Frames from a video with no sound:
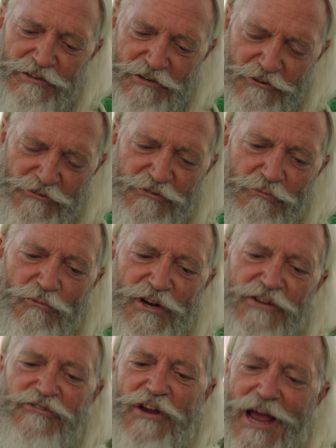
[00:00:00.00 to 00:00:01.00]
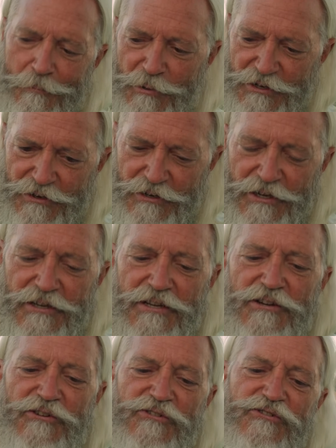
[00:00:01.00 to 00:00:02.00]
here's what has happened
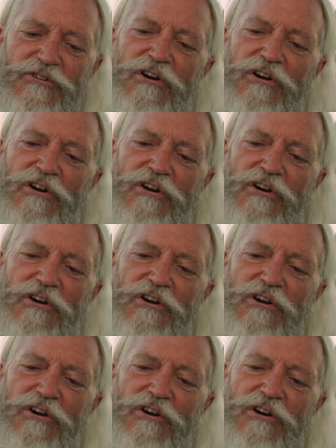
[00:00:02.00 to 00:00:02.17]
is,